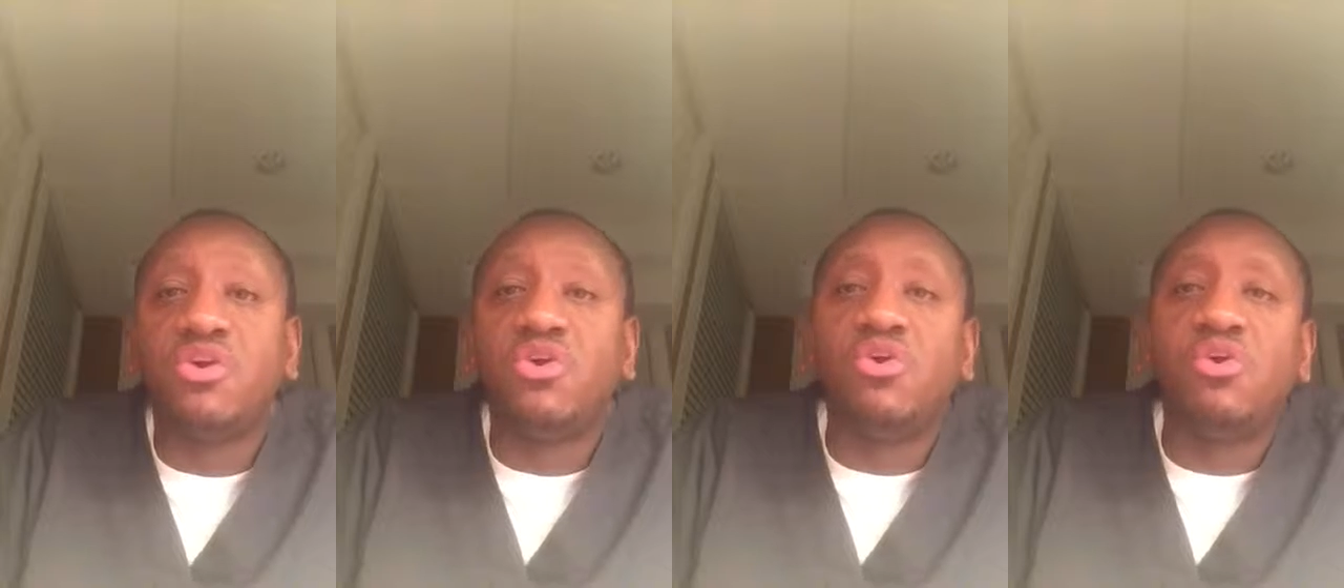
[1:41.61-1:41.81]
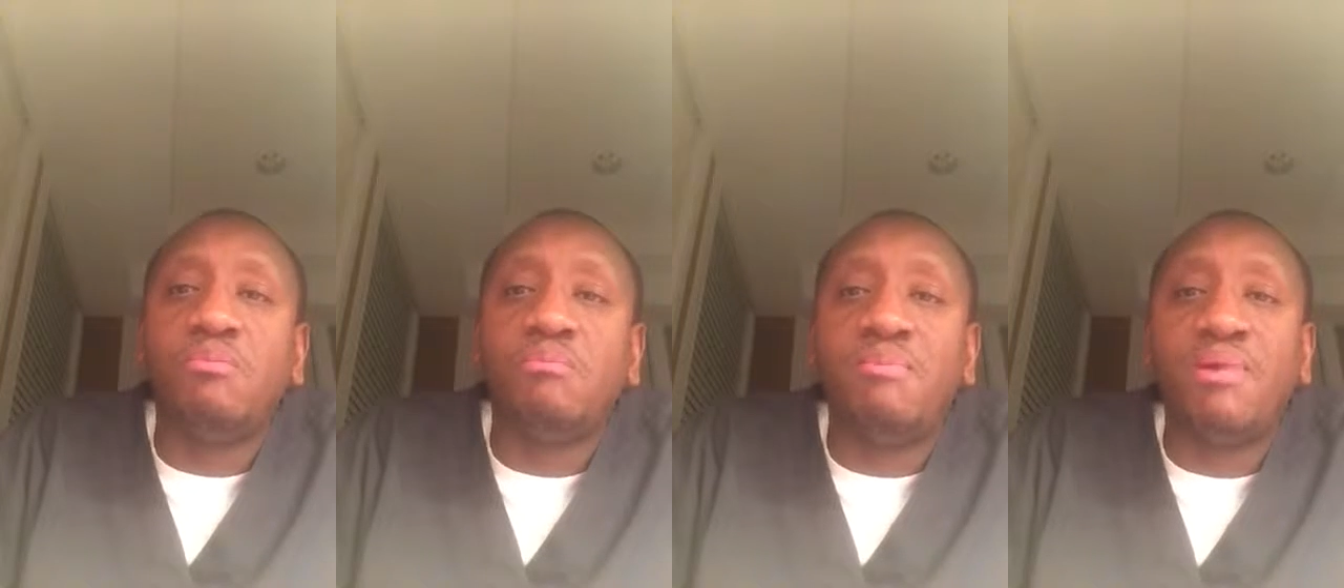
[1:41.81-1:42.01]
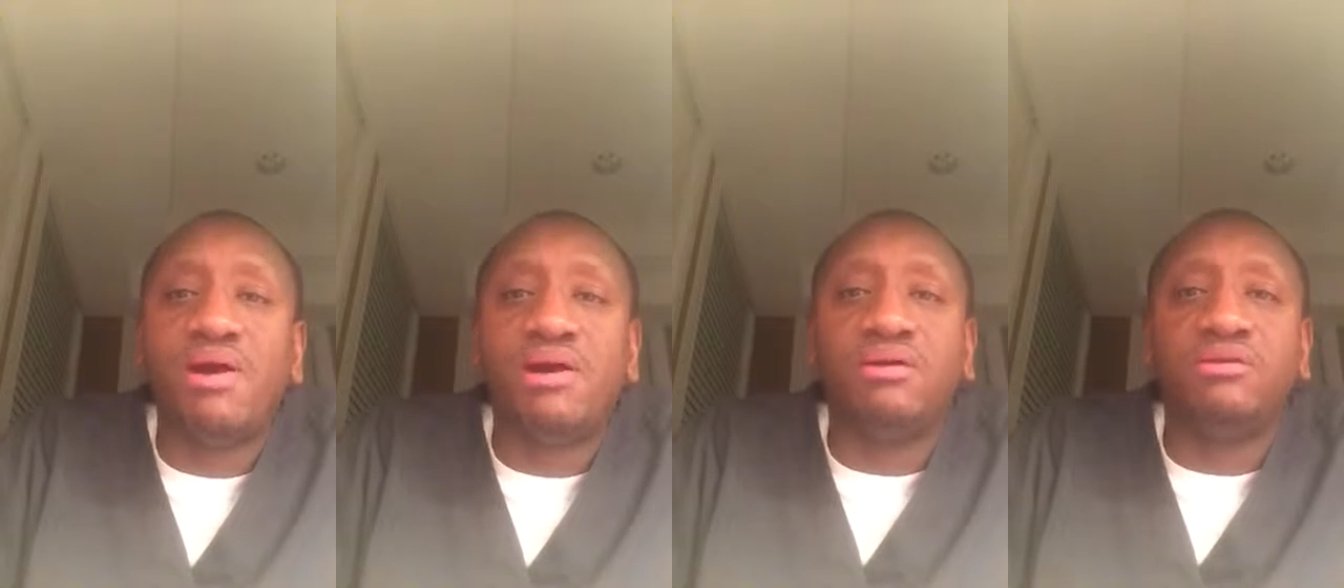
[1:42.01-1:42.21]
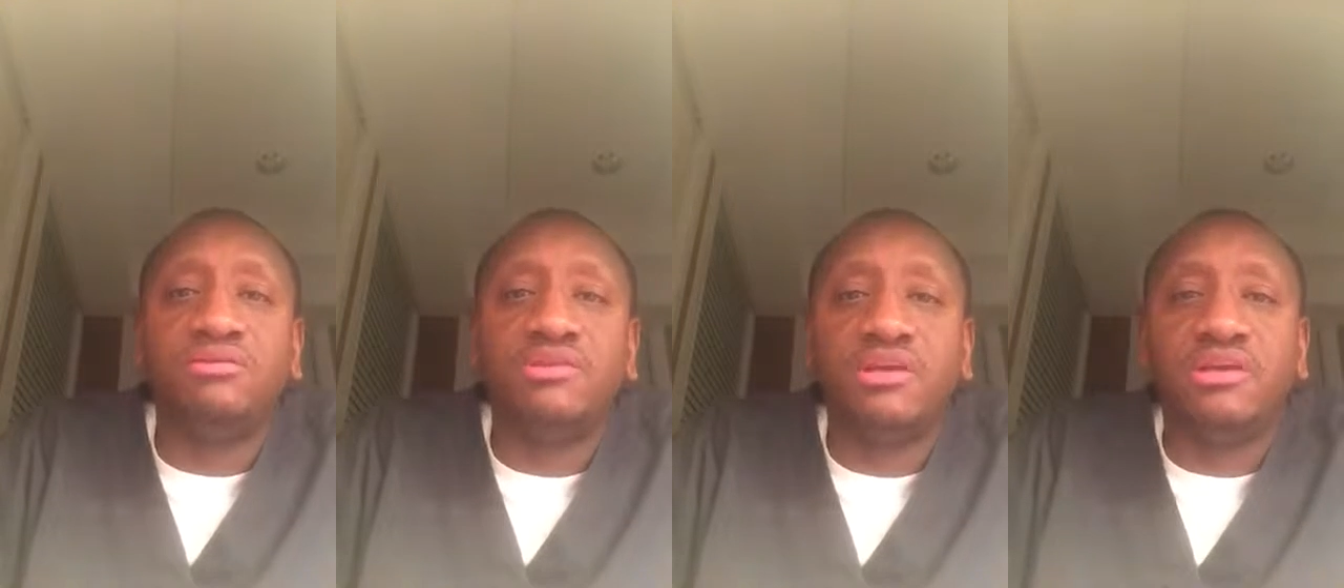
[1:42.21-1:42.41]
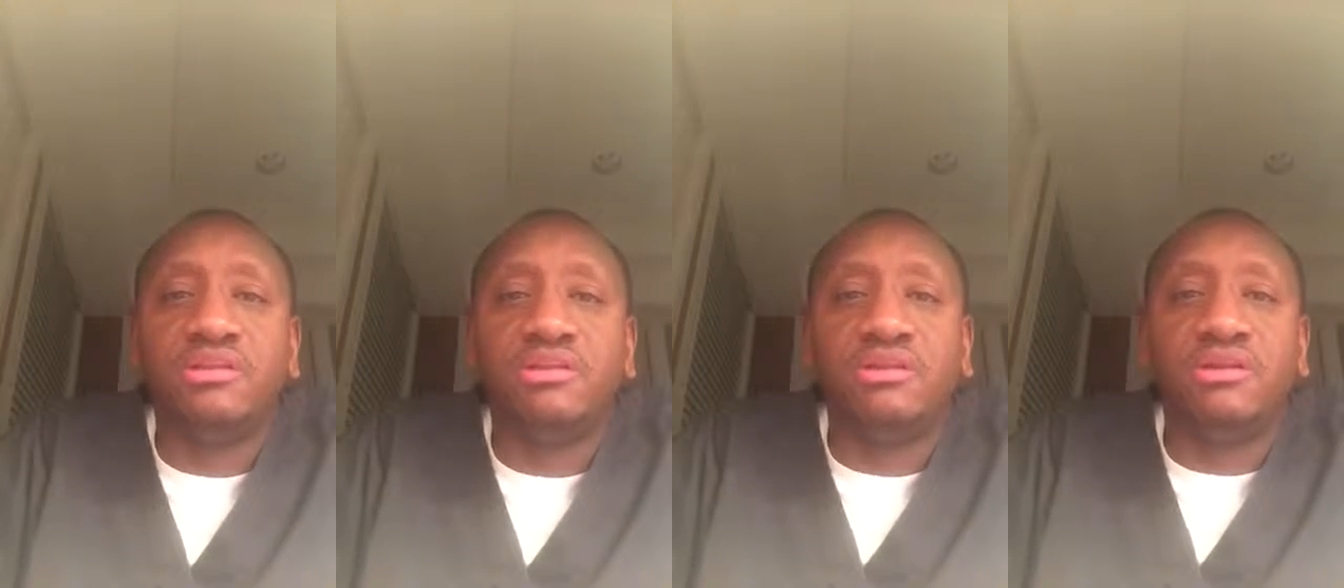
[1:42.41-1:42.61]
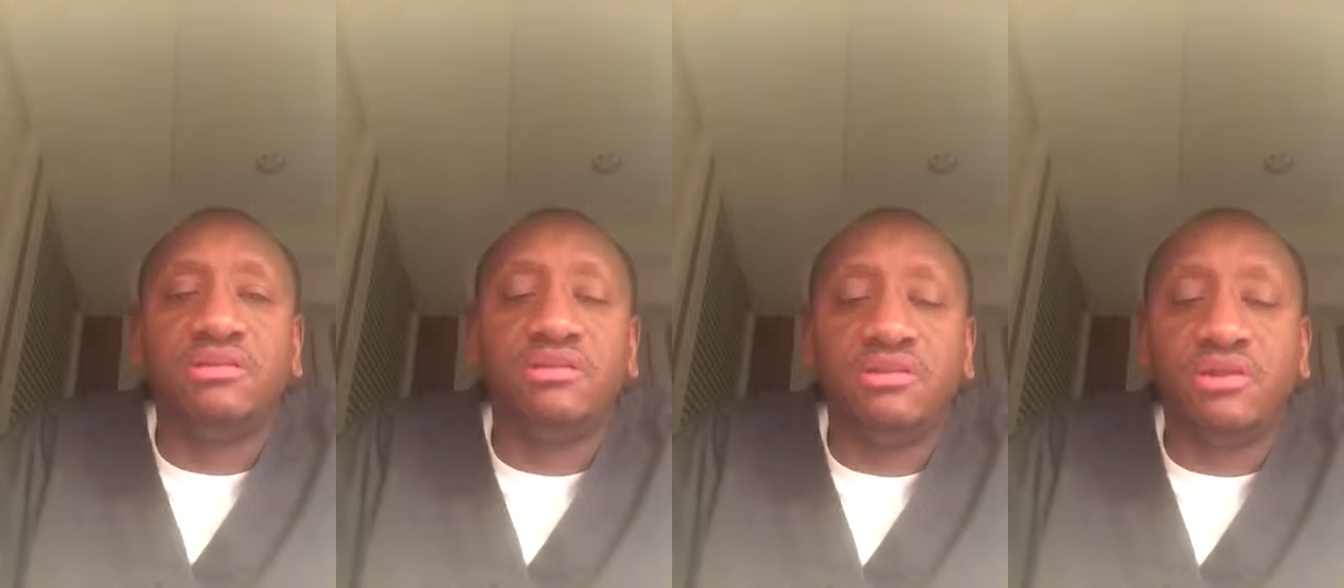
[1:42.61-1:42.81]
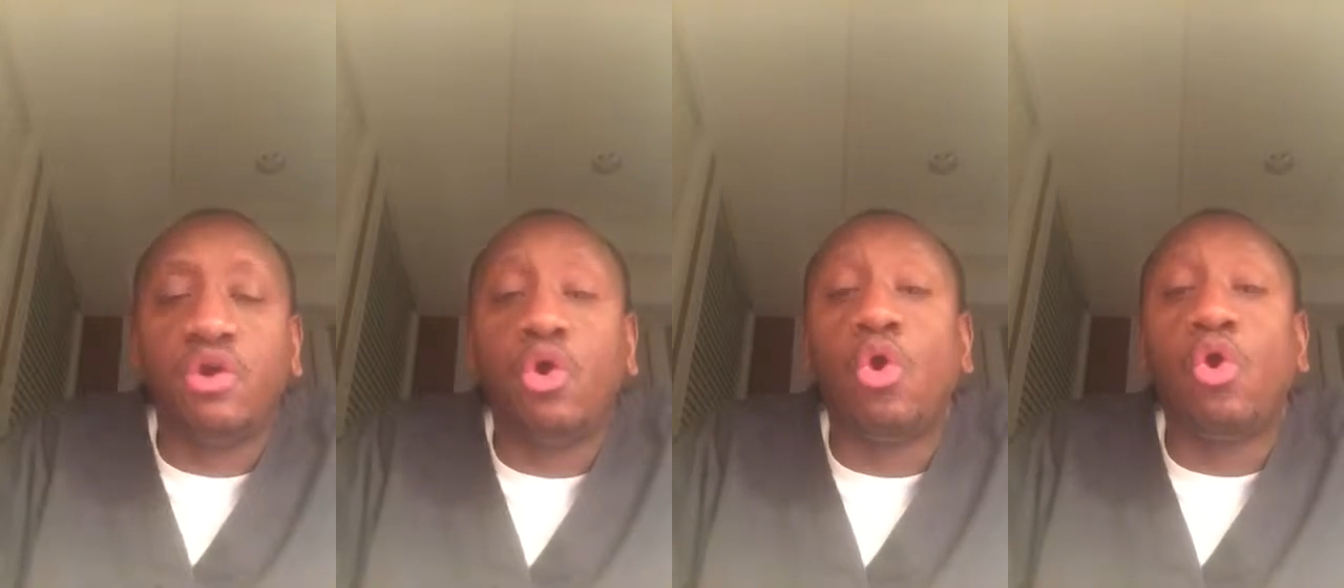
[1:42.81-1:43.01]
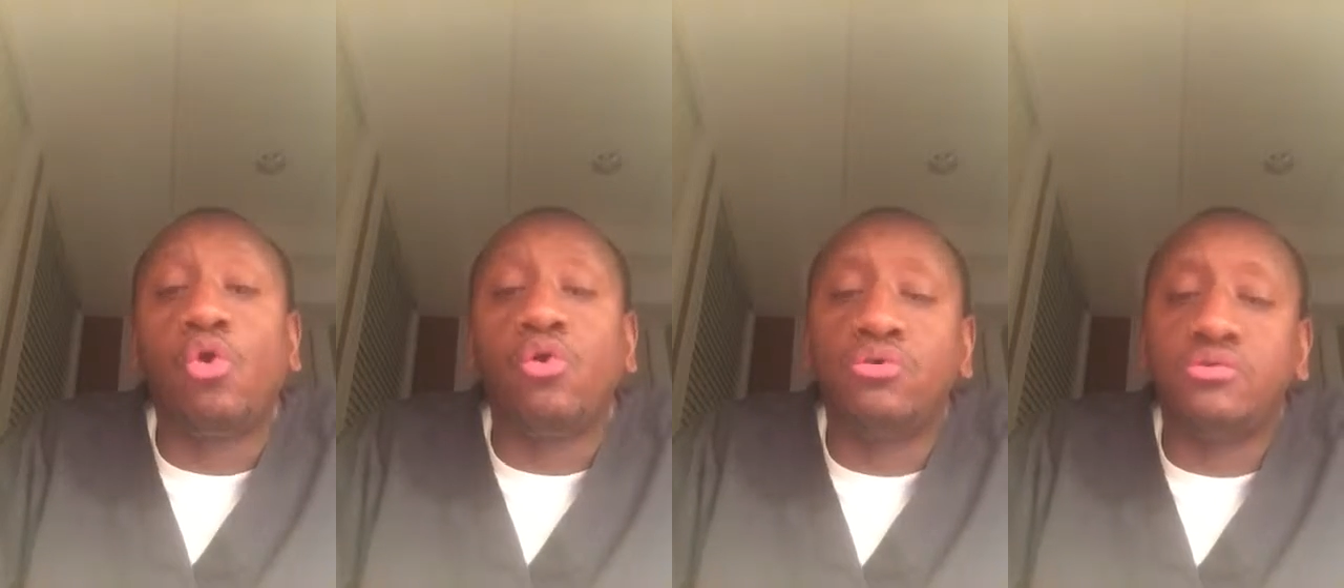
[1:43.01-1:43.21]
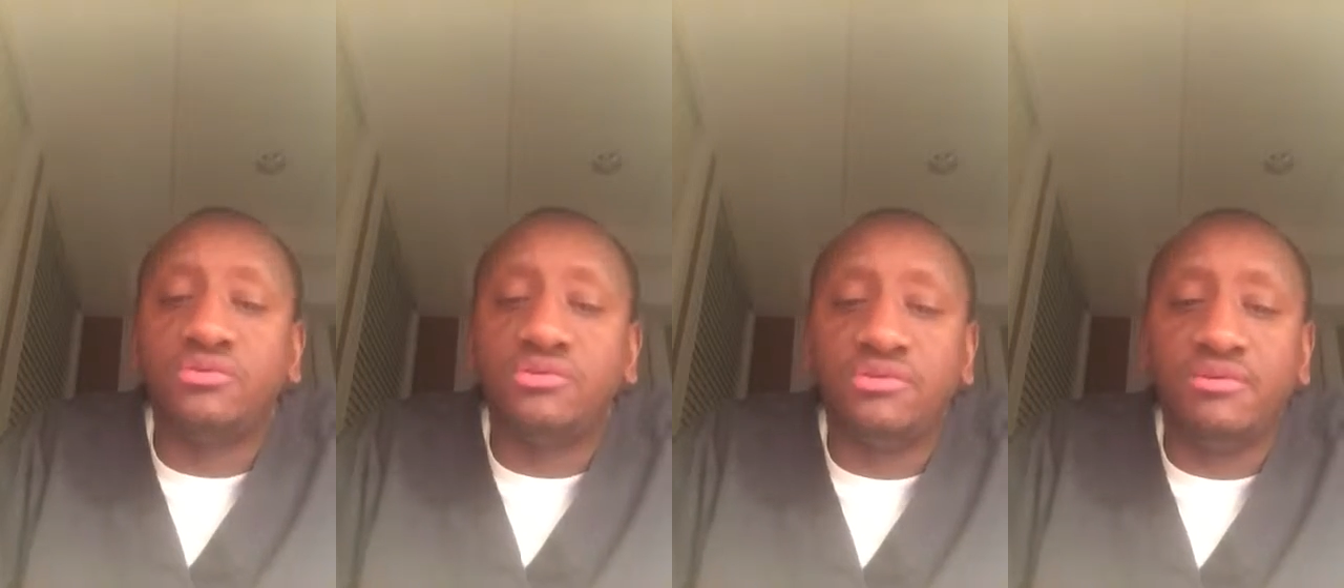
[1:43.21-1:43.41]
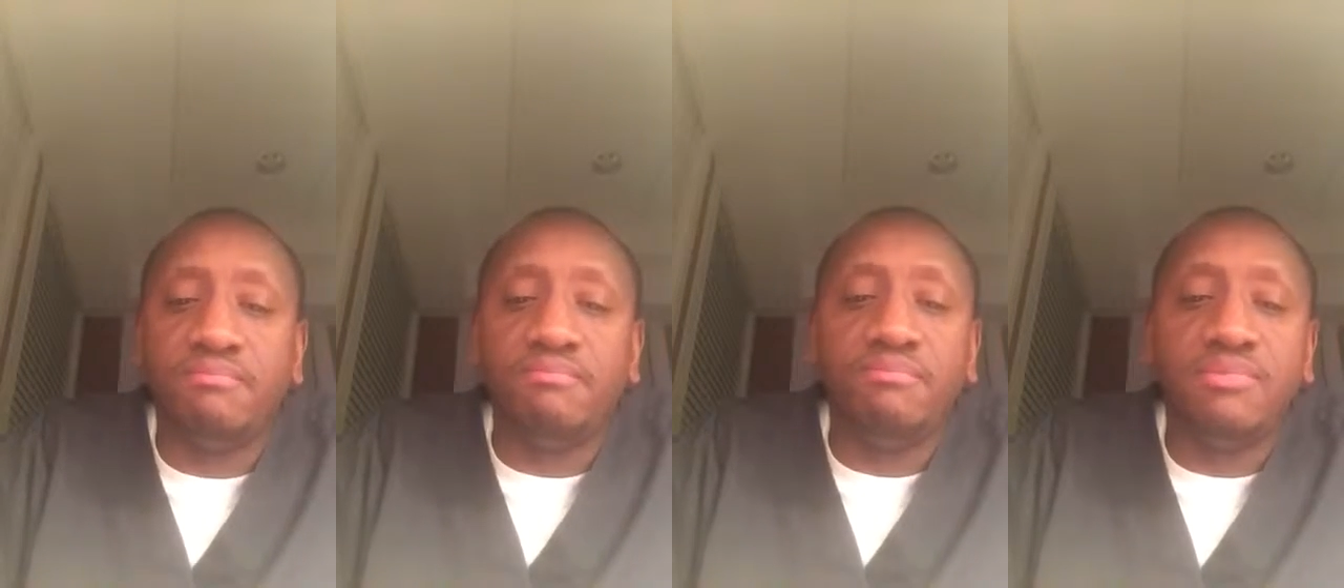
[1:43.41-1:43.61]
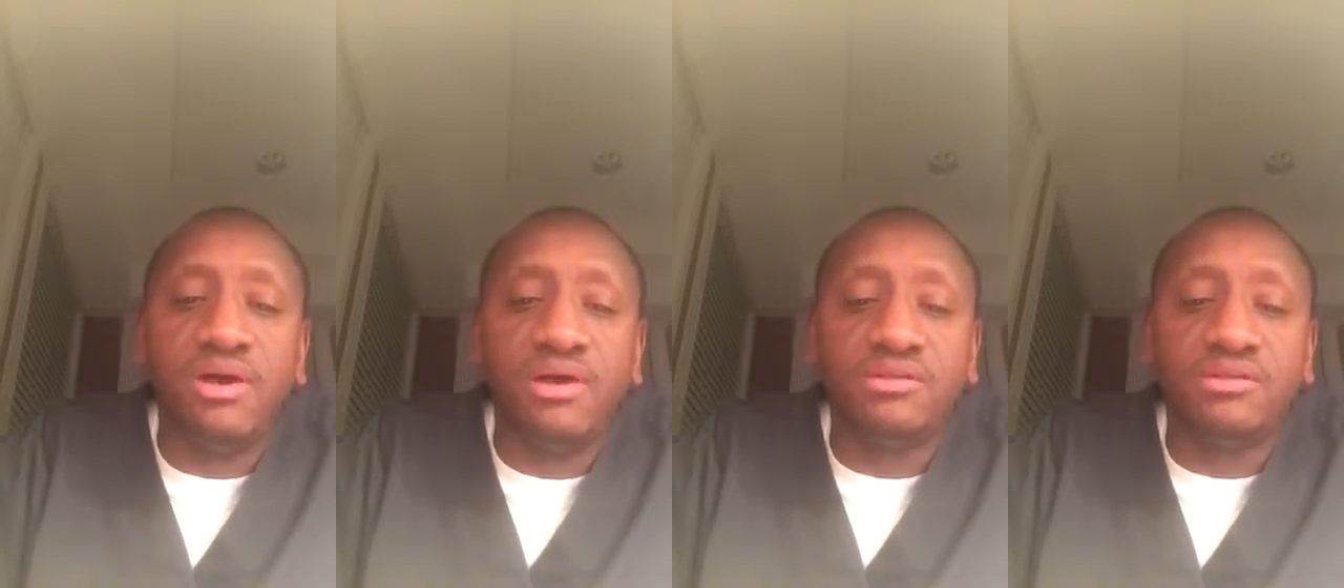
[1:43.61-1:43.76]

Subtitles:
causing